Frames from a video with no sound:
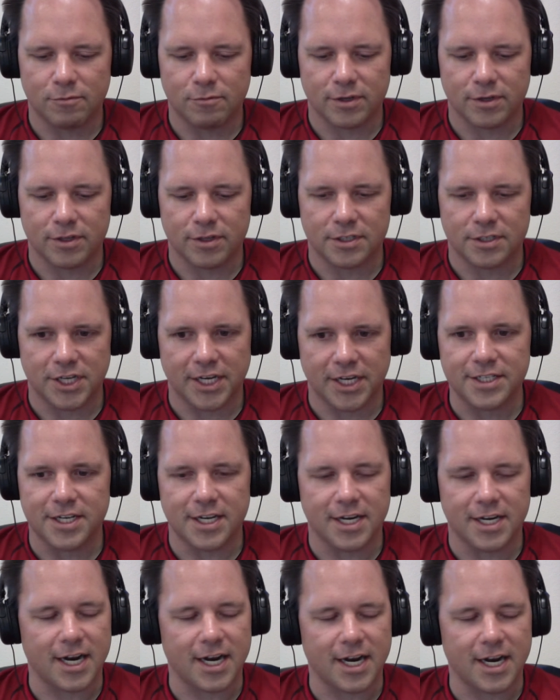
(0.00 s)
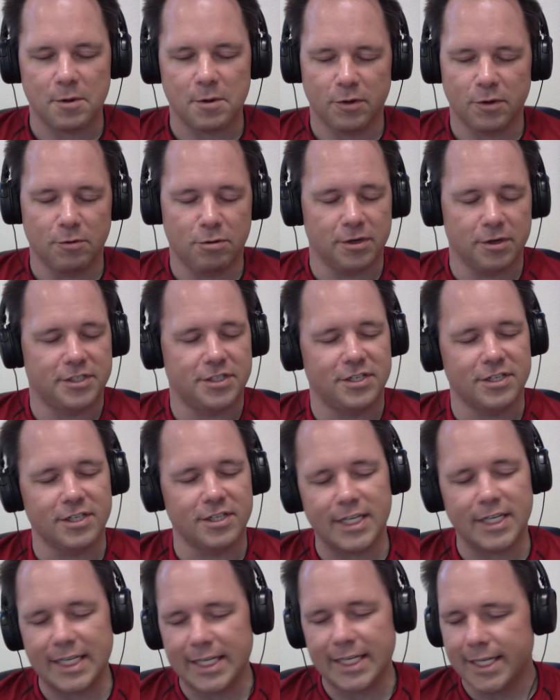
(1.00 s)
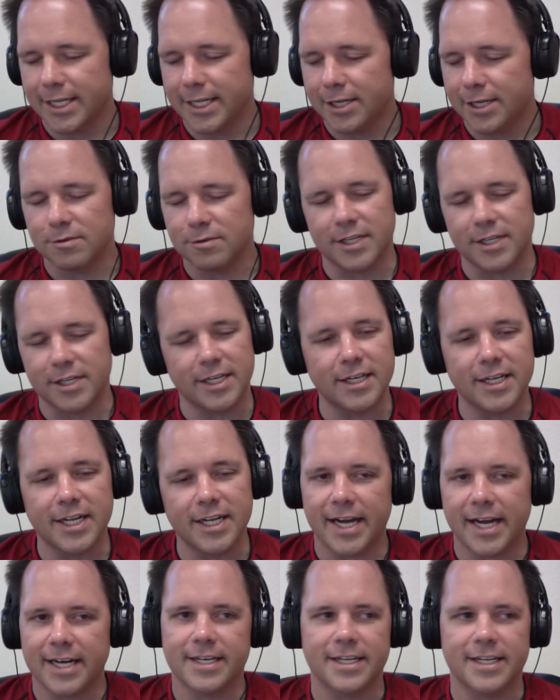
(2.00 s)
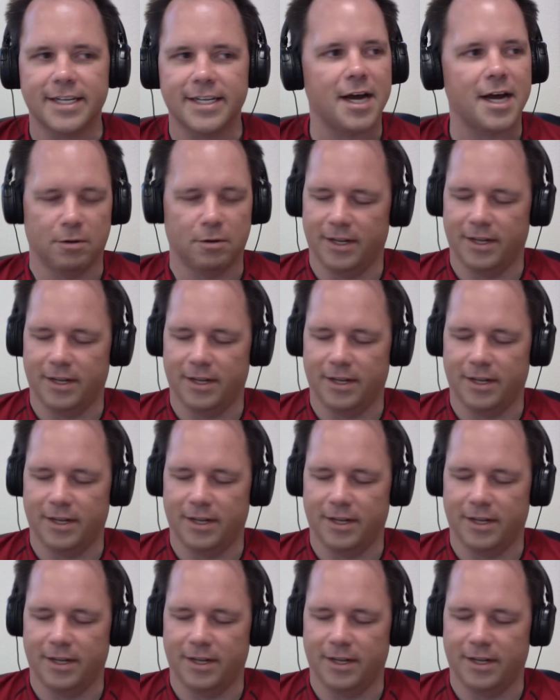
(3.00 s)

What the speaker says: with Jason and I mean we were just literally lighting it up